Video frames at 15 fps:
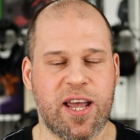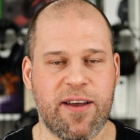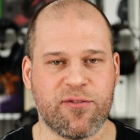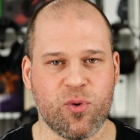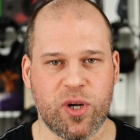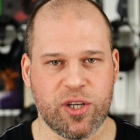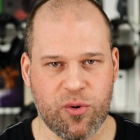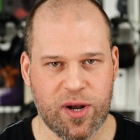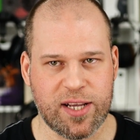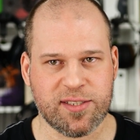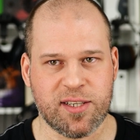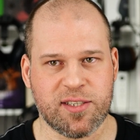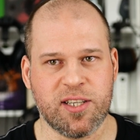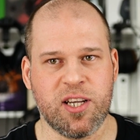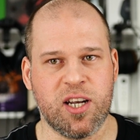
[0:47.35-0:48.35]
have to address
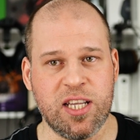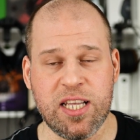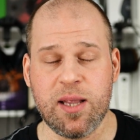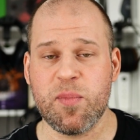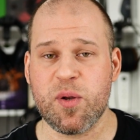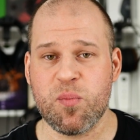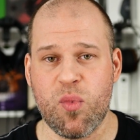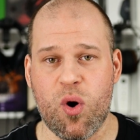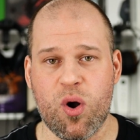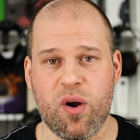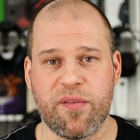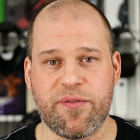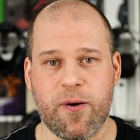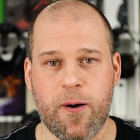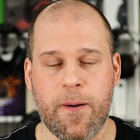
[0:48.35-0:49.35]
this in a little bit more
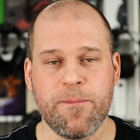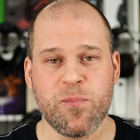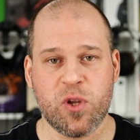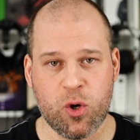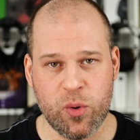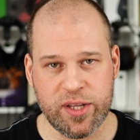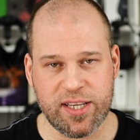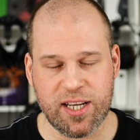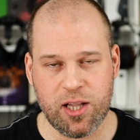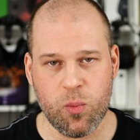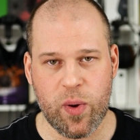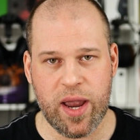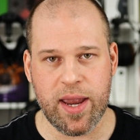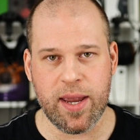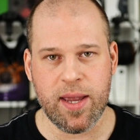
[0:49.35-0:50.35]
of a critical
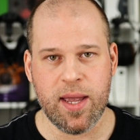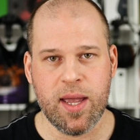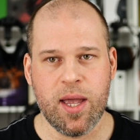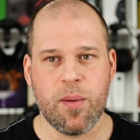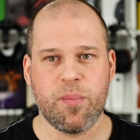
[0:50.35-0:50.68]
way,